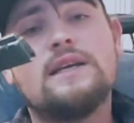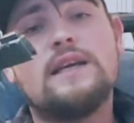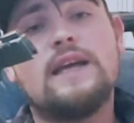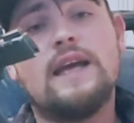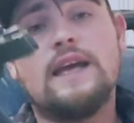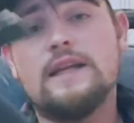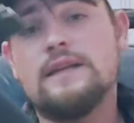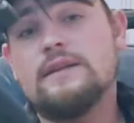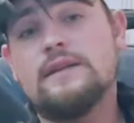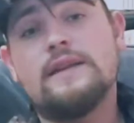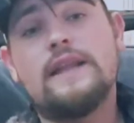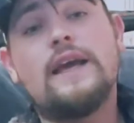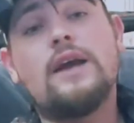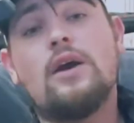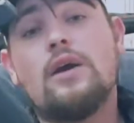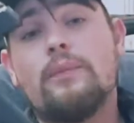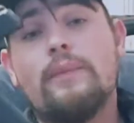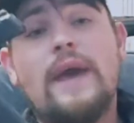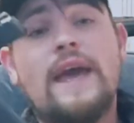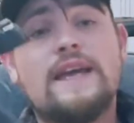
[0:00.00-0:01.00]
And they
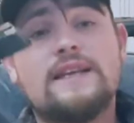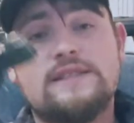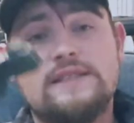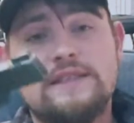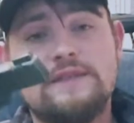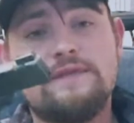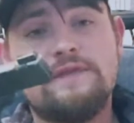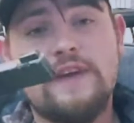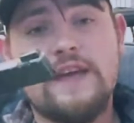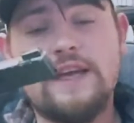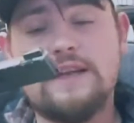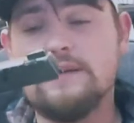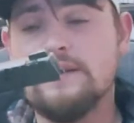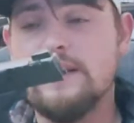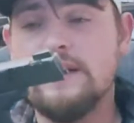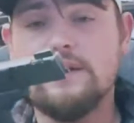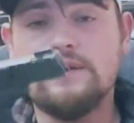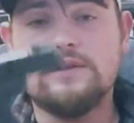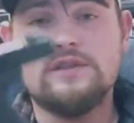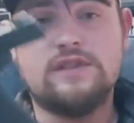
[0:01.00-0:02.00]
are magazine fed.
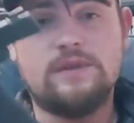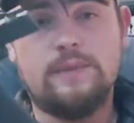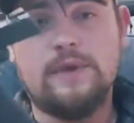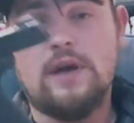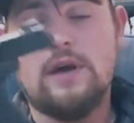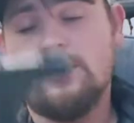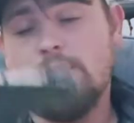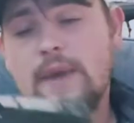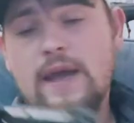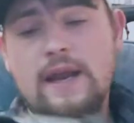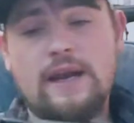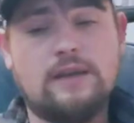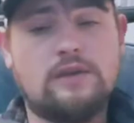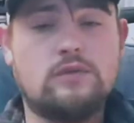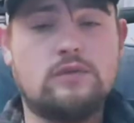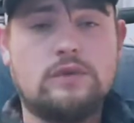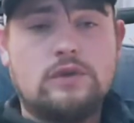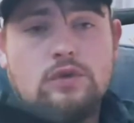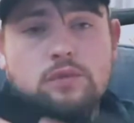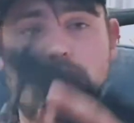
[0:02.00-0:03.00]
They are semi-automatics.
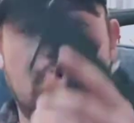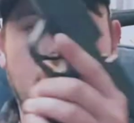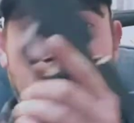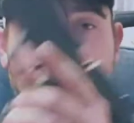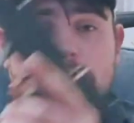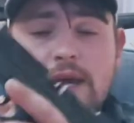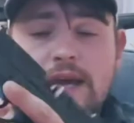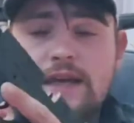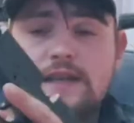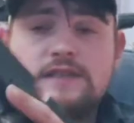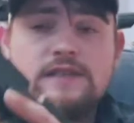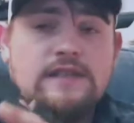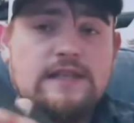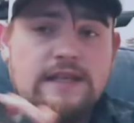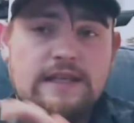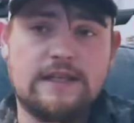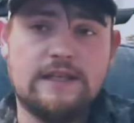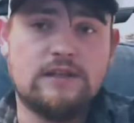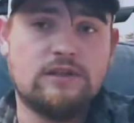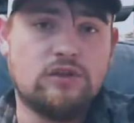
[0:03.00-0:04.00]
When you put the magazine
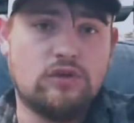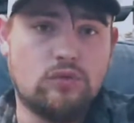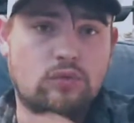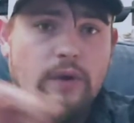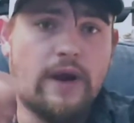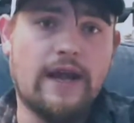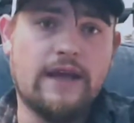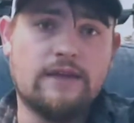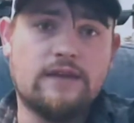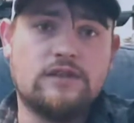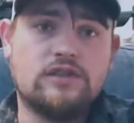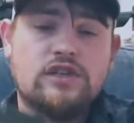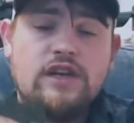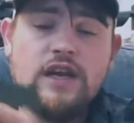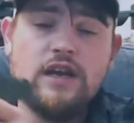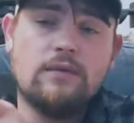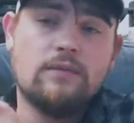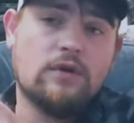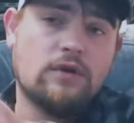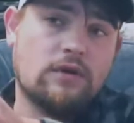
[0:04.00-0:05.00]
in, you rack the
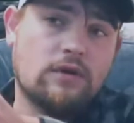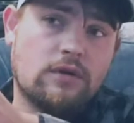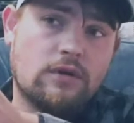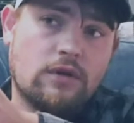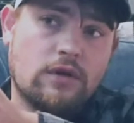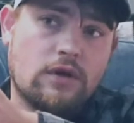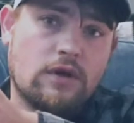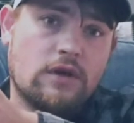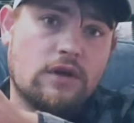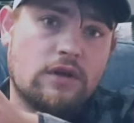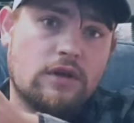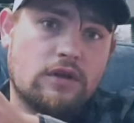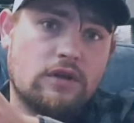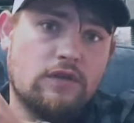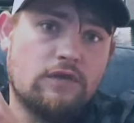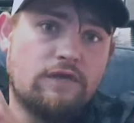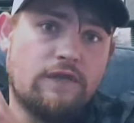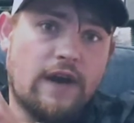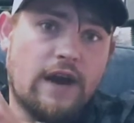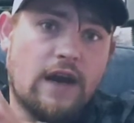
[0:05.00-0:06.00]
chamber,
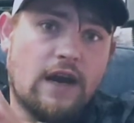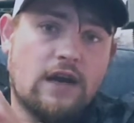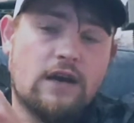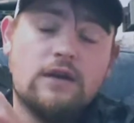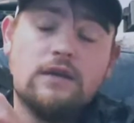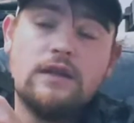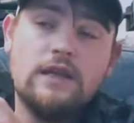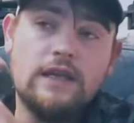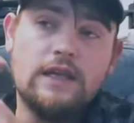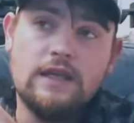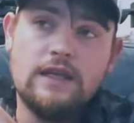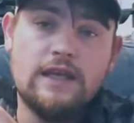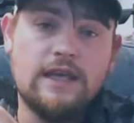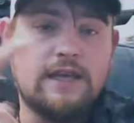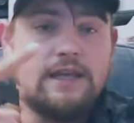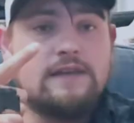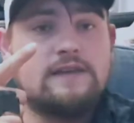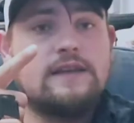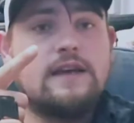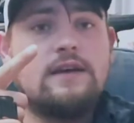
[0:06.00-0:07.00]
you fire, it
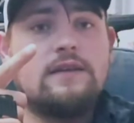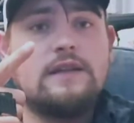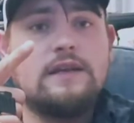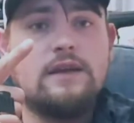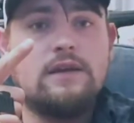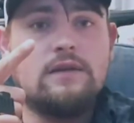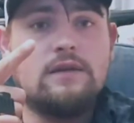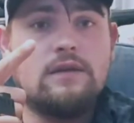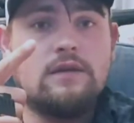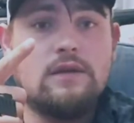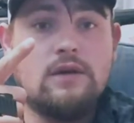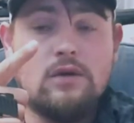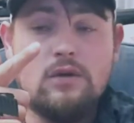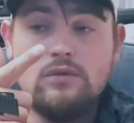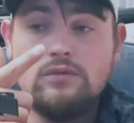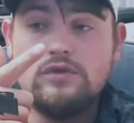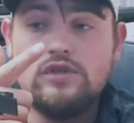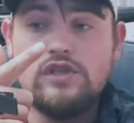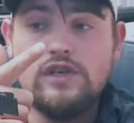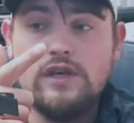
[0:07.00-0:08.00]
kicks out the
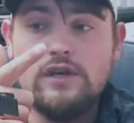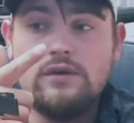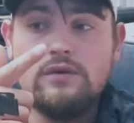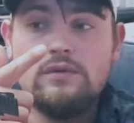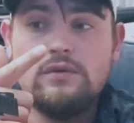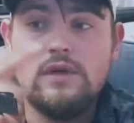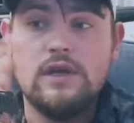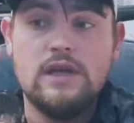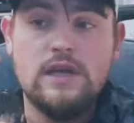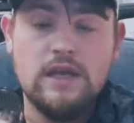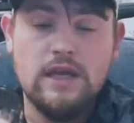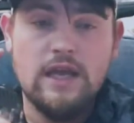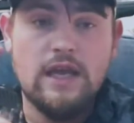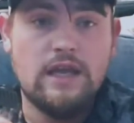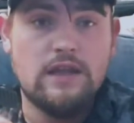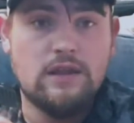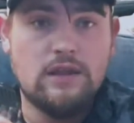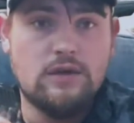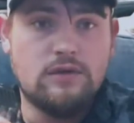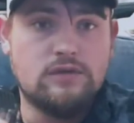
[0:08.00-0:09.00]
old shell
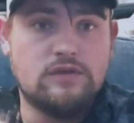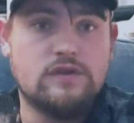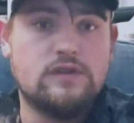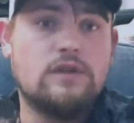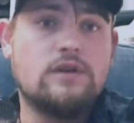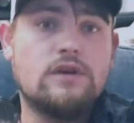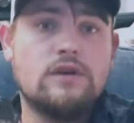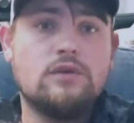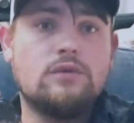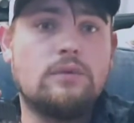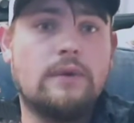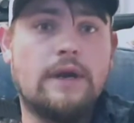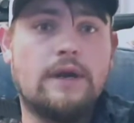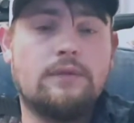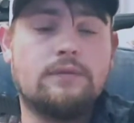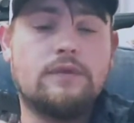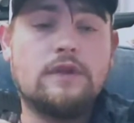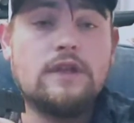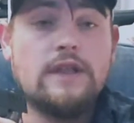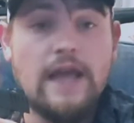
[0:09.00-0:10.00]
and loads the new
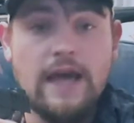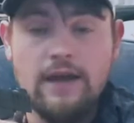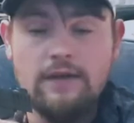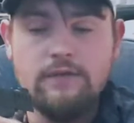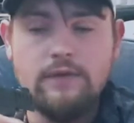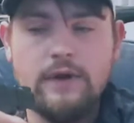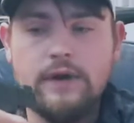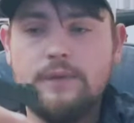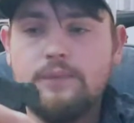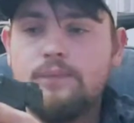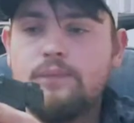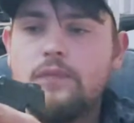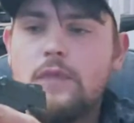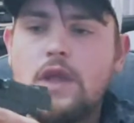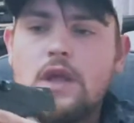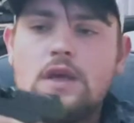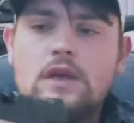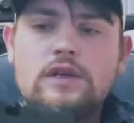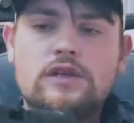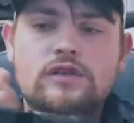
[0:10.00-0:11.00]
round, the live round.
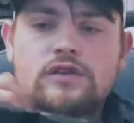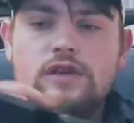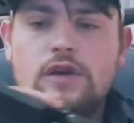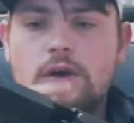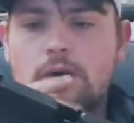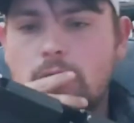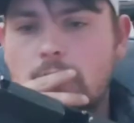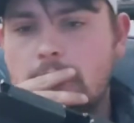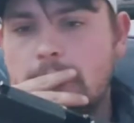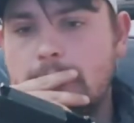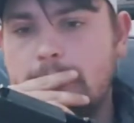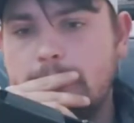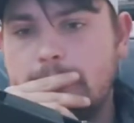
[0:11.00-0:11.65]
So,